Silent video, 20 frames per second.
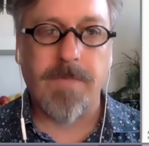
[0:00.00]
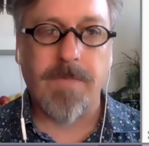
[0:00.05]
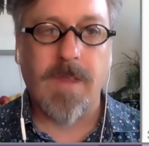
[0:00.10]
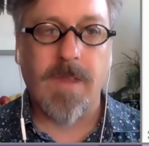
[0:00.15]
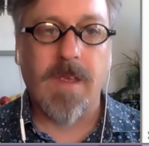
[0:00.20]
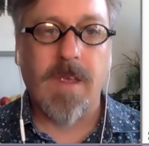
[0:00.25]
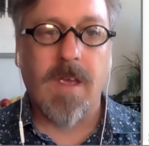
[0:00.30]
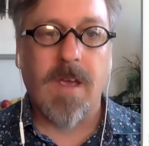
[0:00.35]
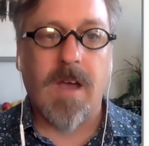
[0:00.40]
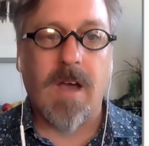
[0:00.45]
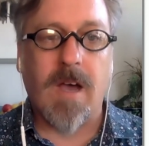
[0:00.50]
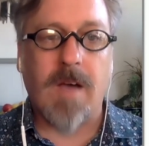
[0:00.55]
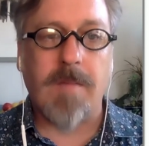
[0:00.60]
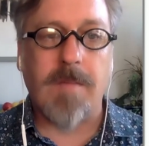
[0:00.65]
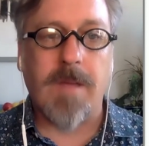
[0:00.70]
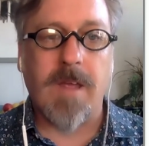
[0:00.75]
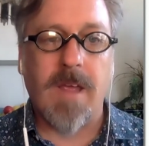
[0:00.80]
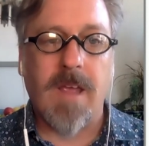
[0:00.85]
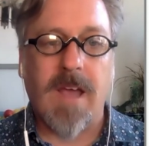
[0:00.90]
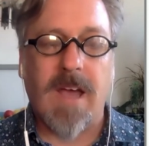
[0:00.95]

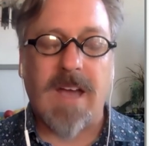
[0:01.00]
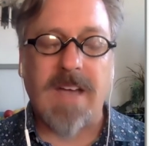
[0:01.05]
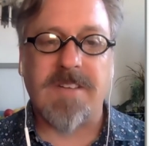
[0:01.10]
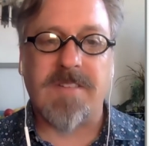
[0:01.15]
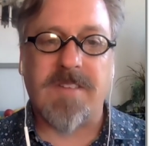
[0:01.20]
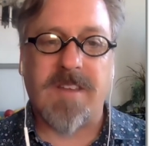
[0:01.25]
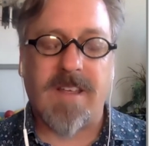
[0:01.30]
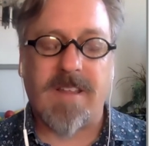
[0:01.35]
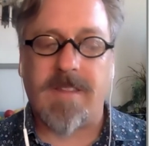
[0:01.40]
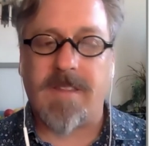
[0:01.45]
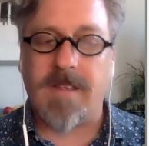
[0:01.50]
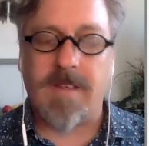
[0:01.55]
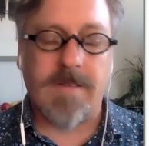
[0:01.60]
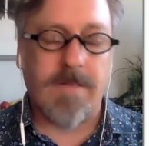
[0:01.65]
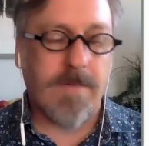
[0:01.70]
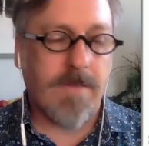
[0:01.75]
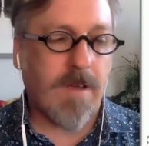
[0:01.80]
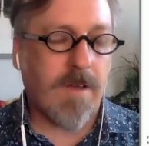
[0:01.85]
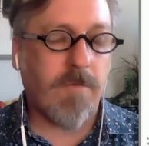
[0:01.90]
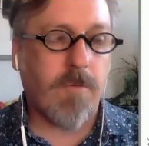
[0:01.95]
I just had the
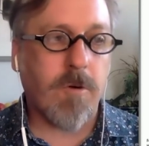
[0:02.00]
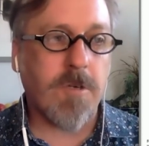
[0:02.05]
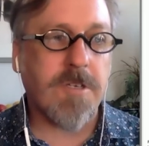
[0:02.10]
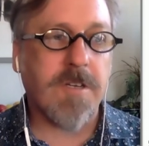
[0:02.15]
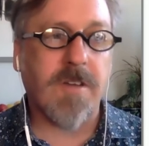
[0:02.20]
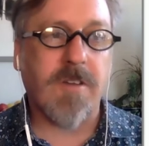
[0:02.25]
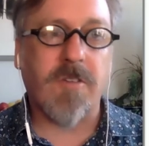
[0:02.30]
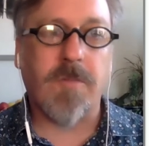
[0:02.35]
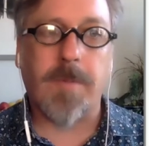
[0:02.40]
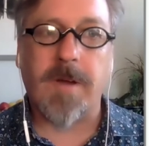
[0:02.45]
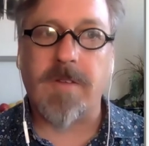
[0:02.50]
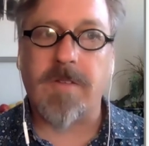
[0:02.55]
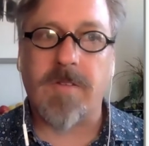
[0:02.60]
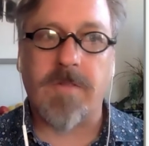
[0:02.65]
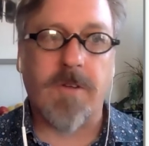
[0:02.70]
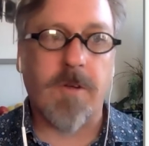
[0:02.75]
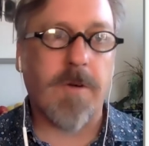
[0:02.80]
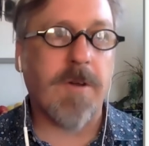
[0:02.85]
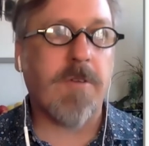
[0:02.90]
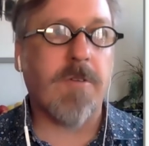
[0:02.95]
unfortunate experience of
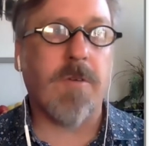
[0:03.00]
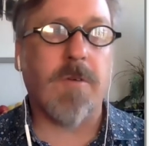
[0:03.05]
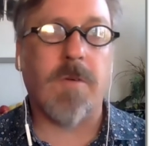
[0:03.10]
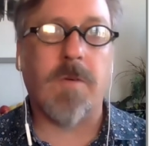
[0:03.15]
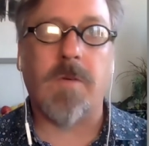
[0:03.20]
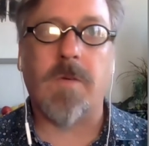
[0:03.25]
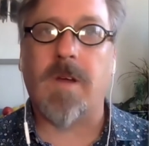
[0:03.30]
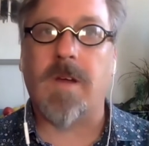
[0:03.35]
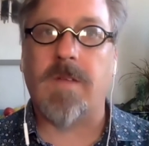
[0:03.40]
going to